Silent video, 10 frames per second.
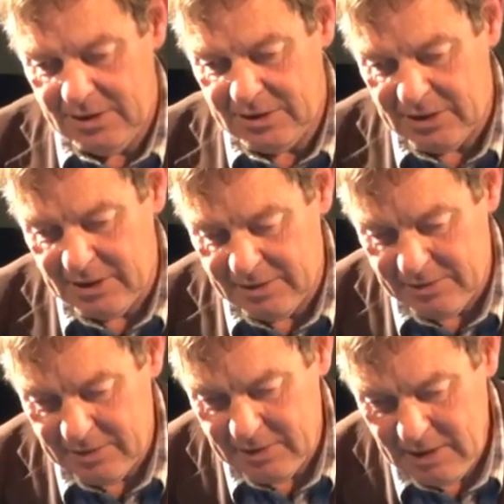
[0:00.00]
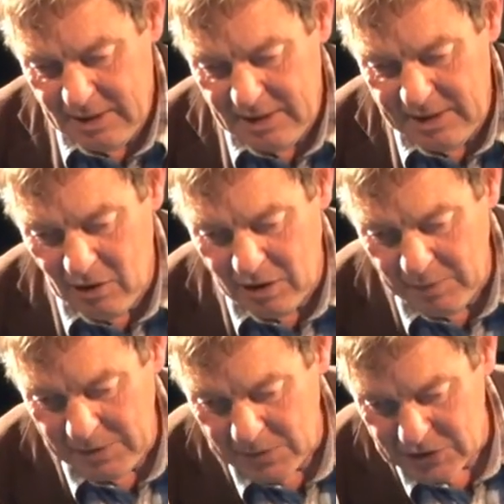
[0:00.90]
this is an
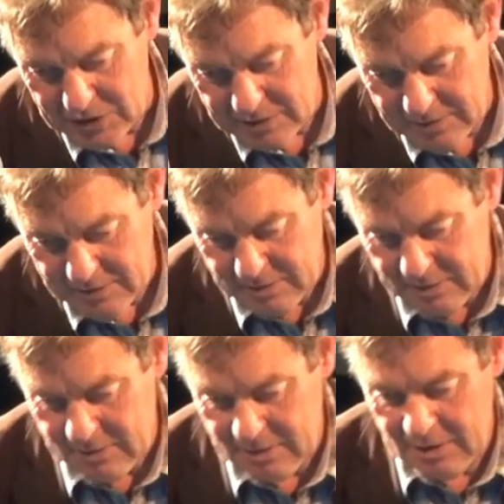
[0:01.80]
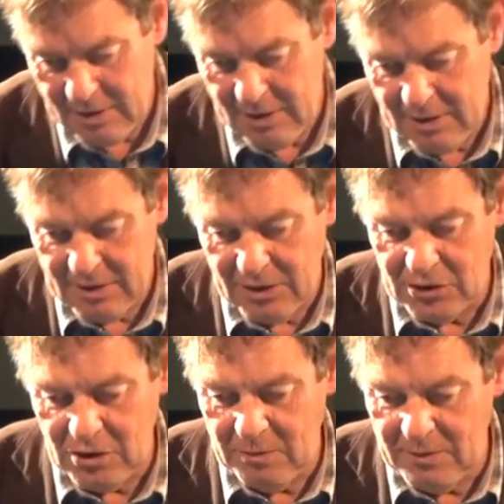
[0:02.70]
economy which
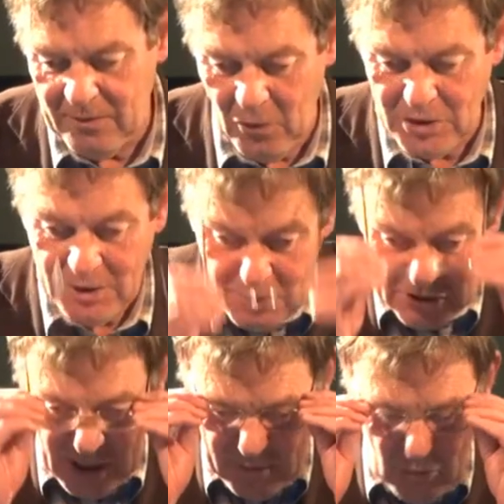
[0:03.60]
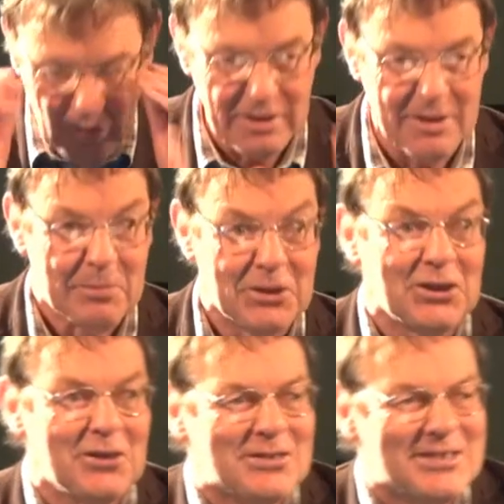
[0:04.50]
consumed fourteen percent more than it
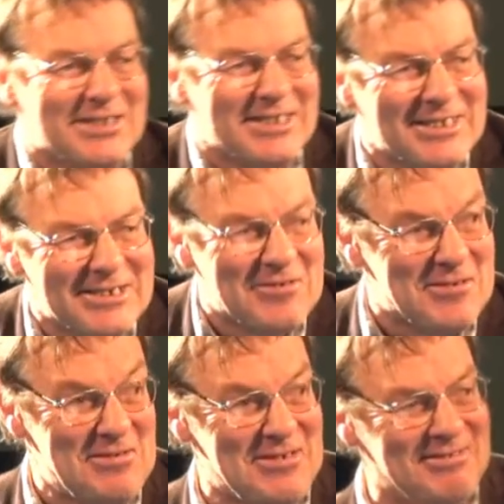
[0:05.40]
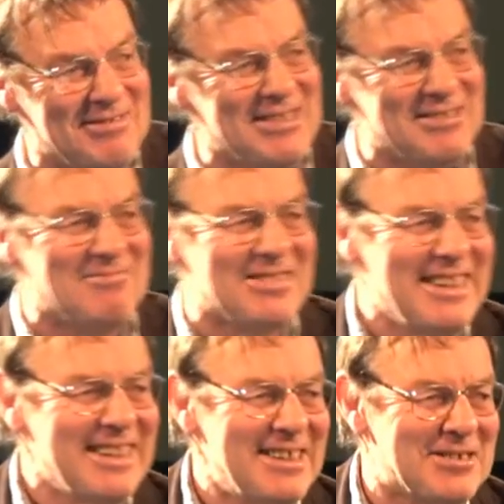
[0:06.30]
produced. It's,
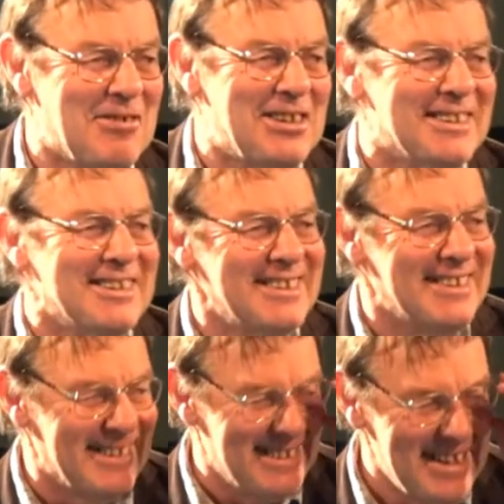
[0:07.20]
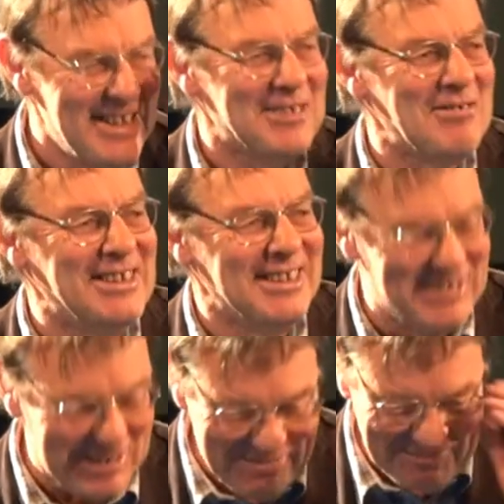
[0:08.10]
it's quite, a, quite an
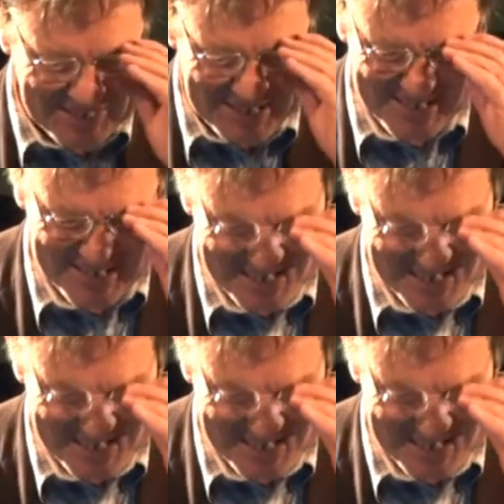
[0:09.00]
achievement.